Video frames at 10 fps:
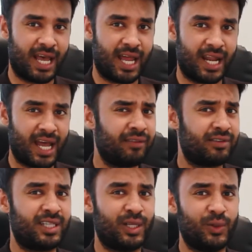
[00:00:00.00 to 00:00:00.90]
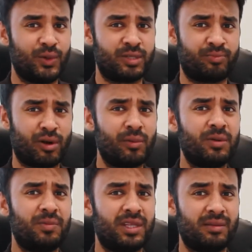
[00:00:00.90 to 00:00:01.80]
and I have to tell you, it's
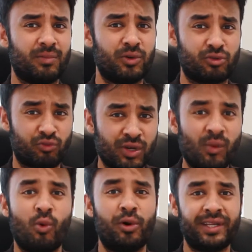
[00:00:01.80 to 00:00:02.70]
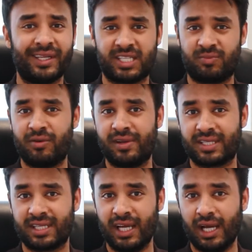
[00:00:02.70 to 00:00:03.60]
probably been the most rewarding experience